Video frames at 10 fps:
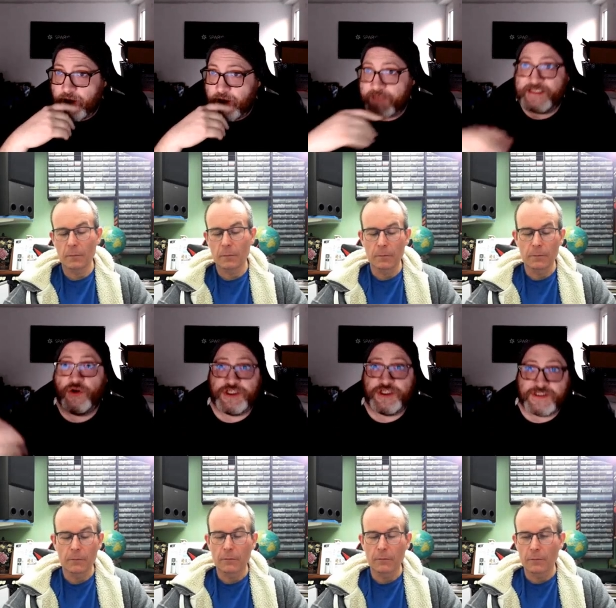Speaker 1: Uh, and
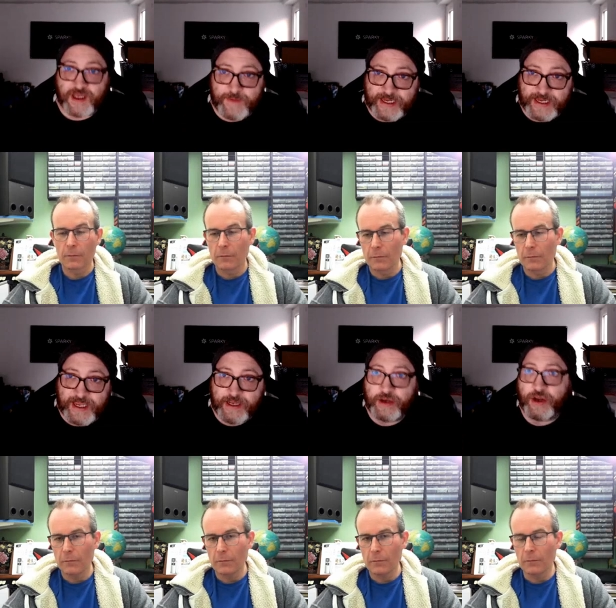technology's coming
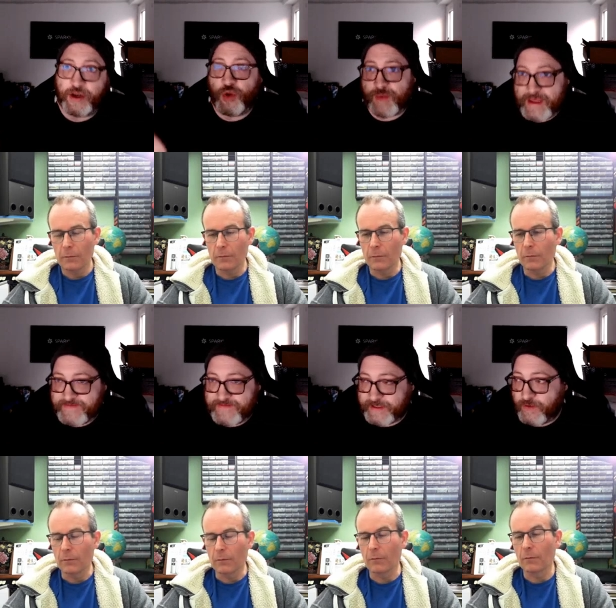in,
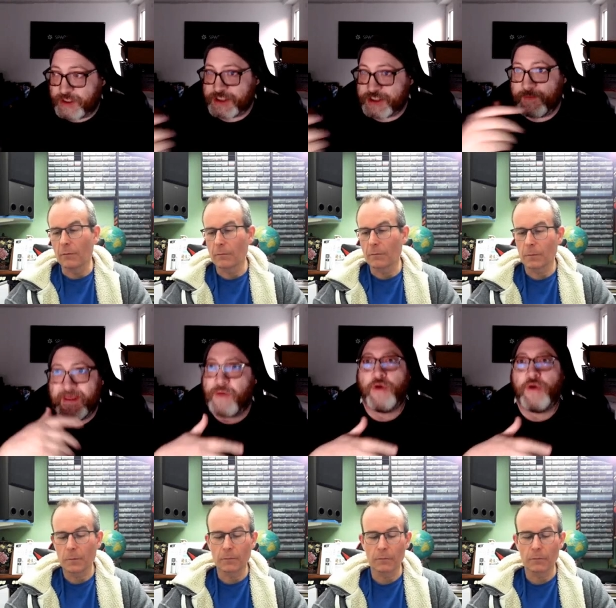open technology,
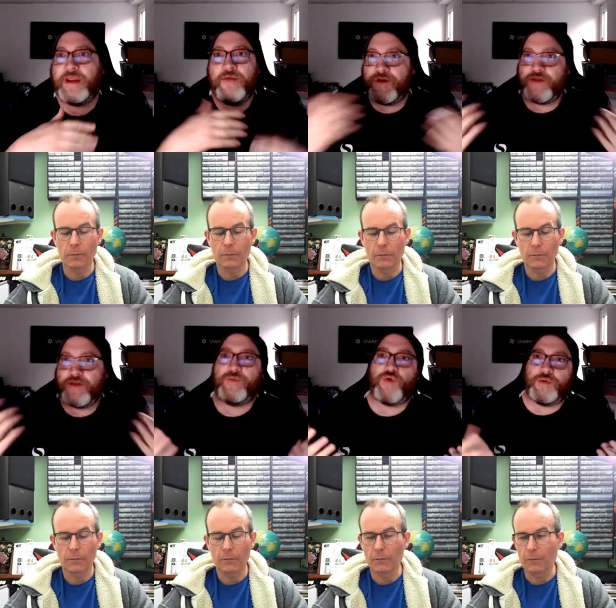but that won't get rid
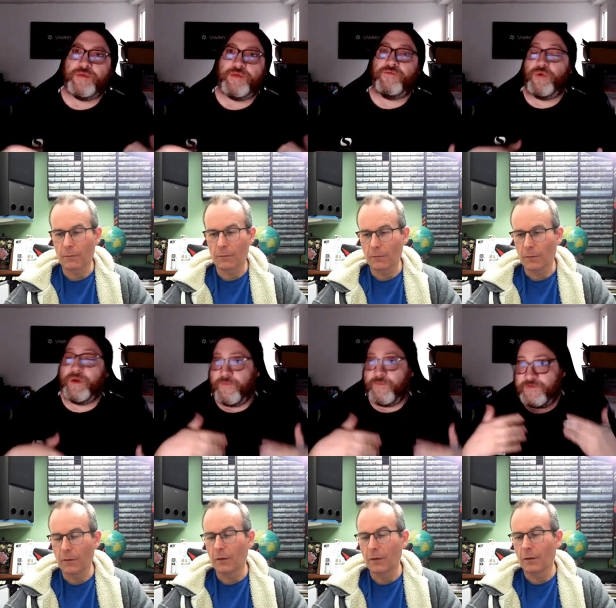of the problem of
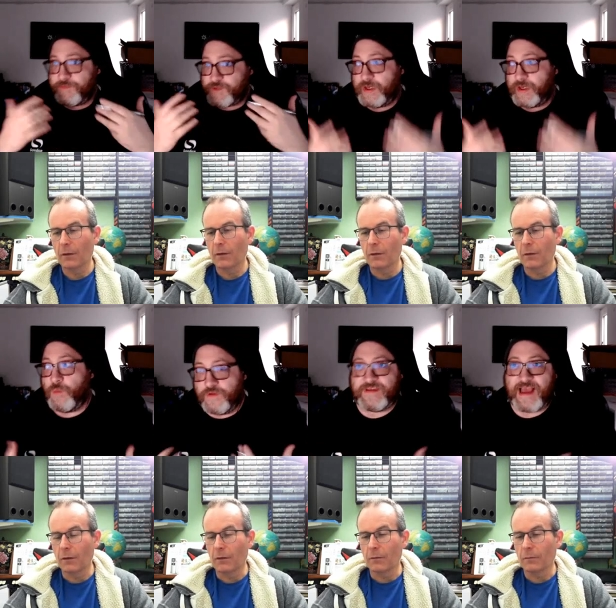what we
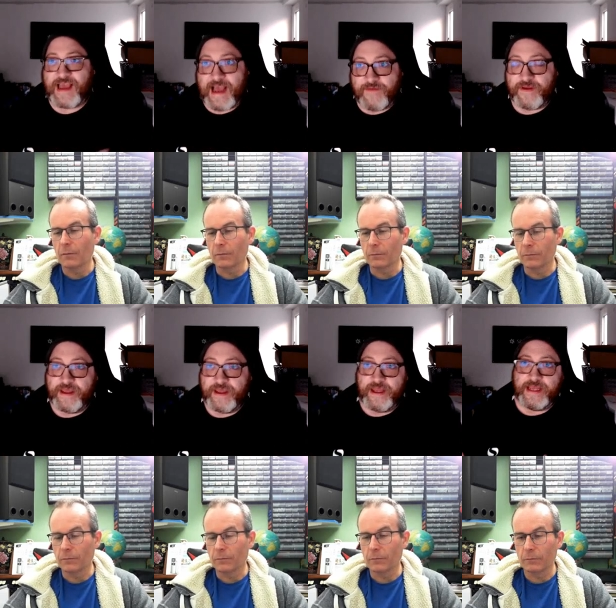subsequently want to have
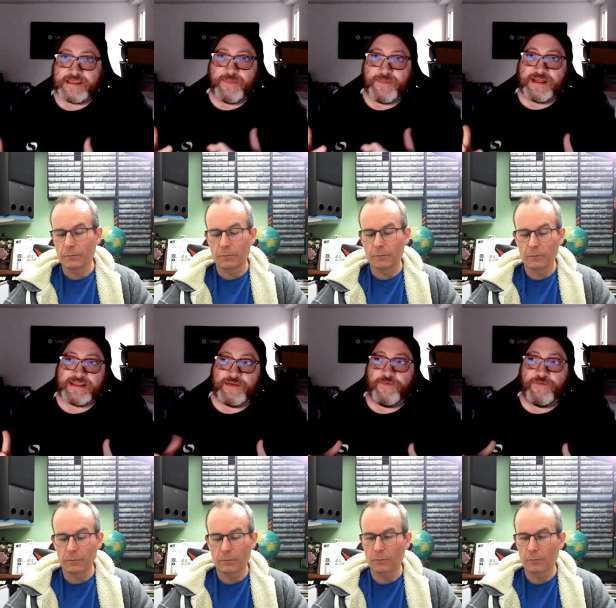is the
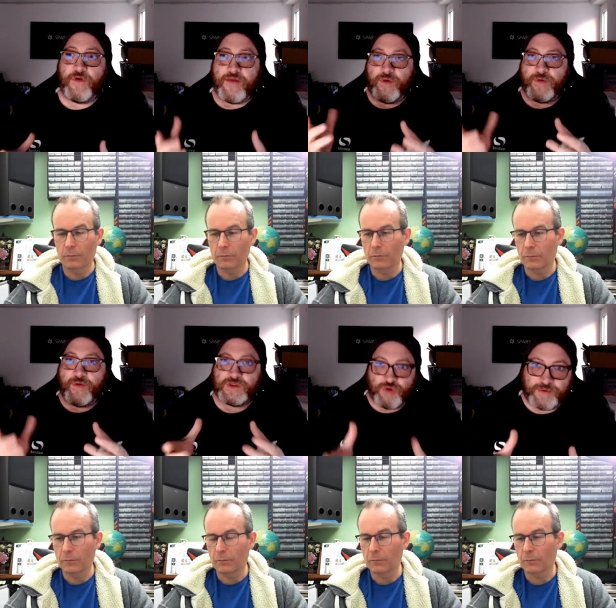ability for
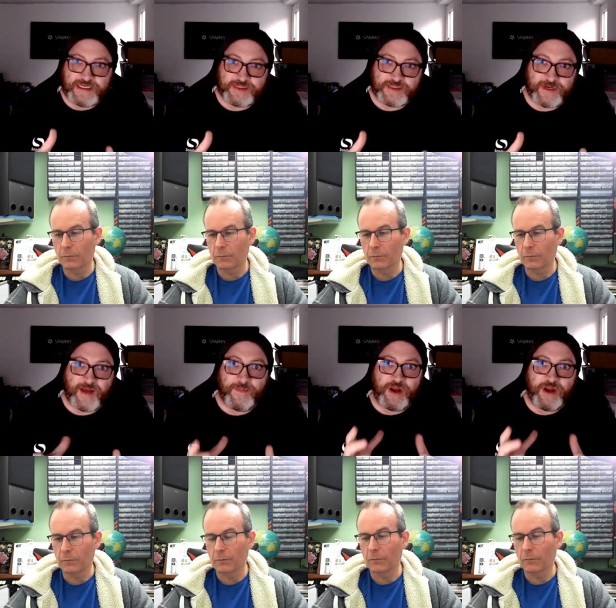everyone's property to
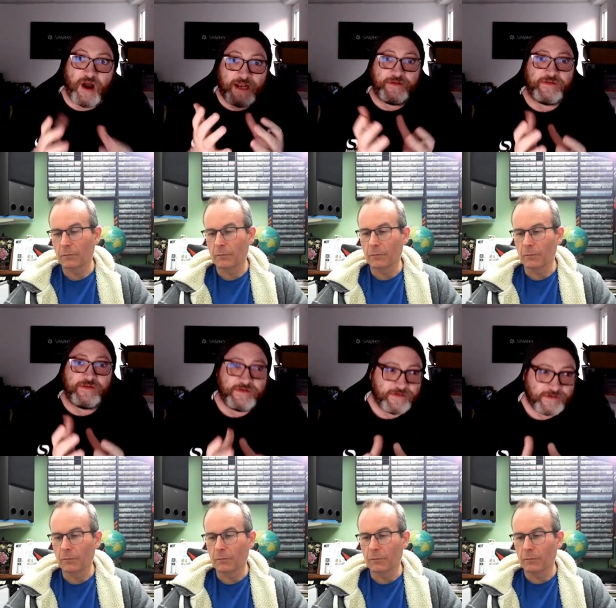become an
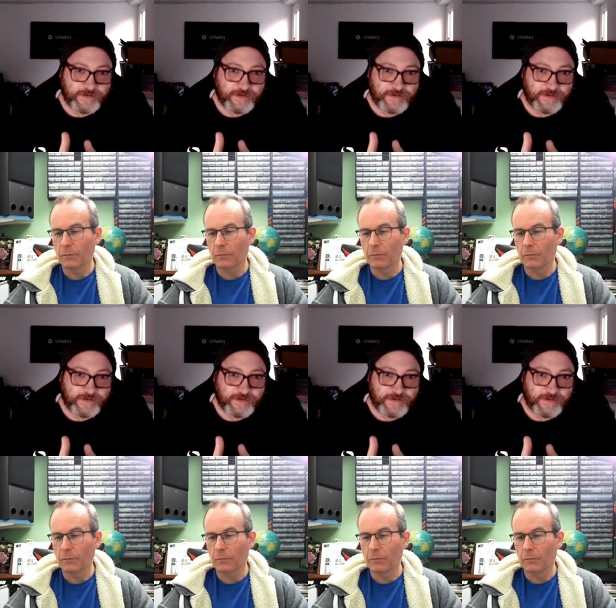island.